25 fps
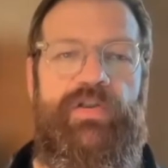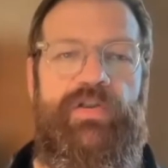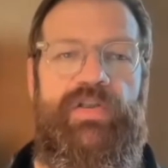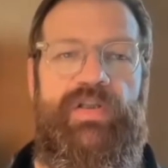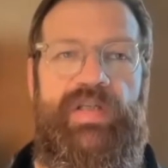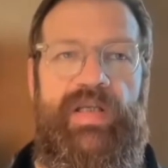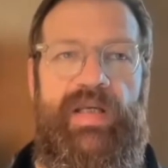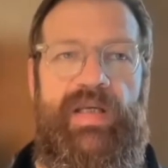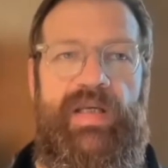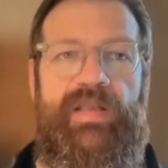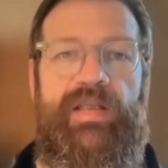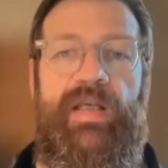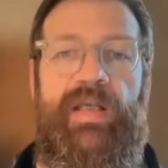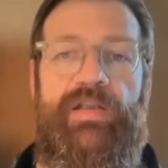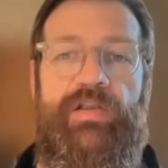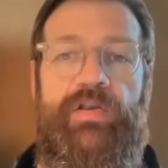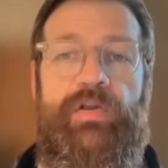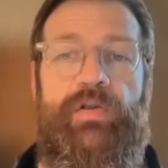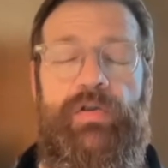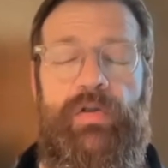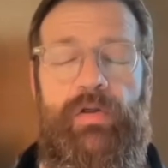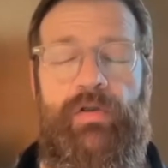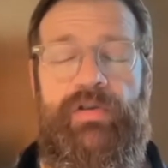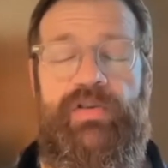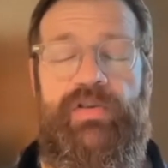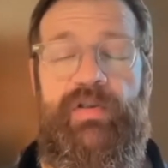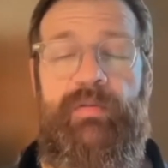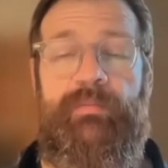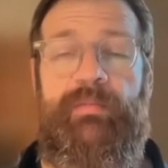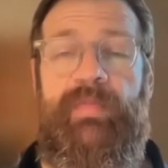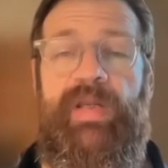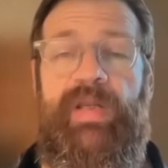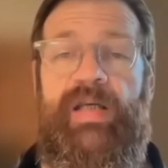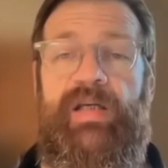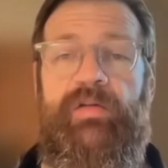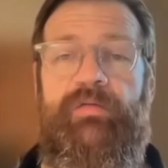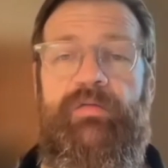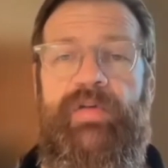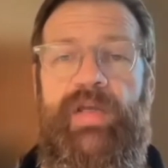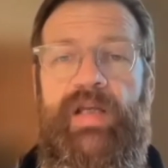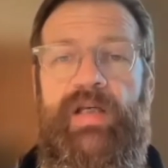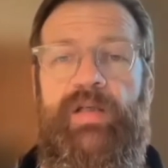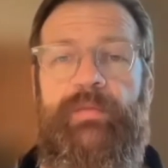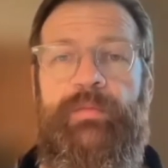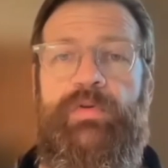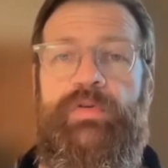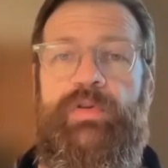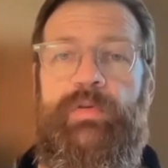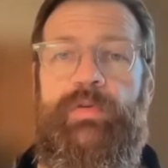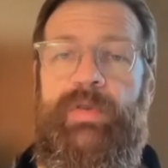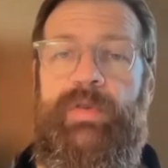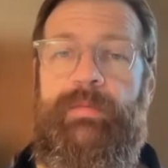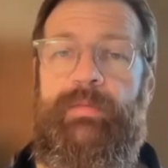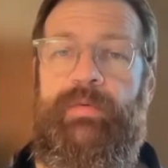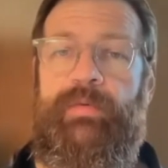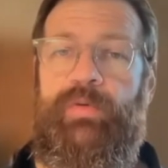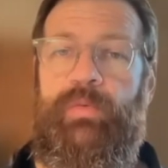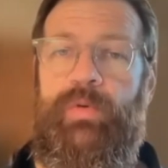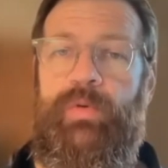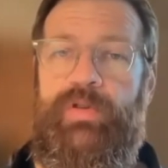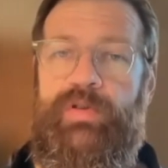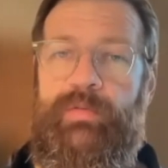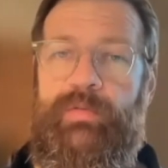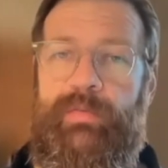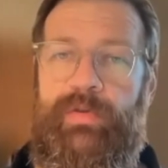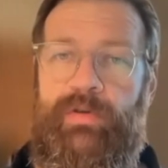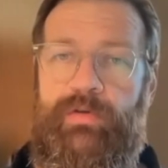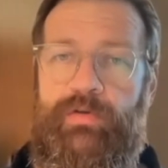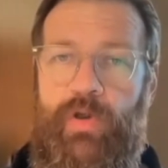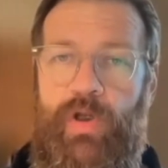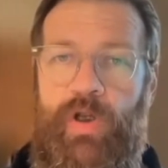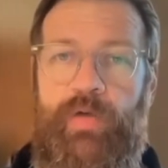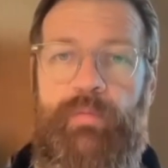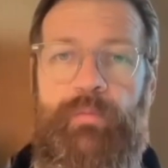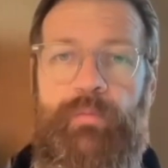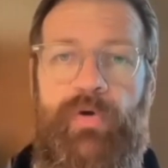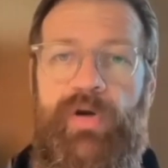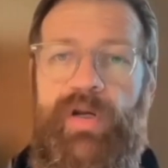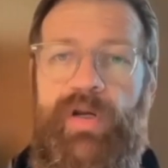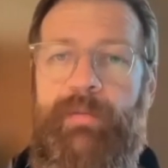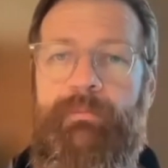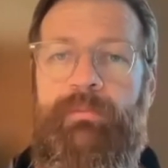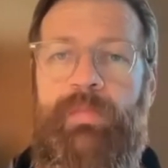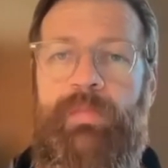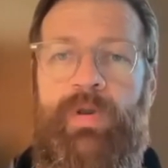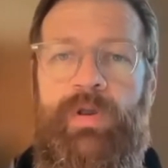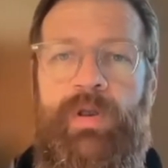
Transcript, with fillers: and taken that technology and made it available to people who want to build on-prem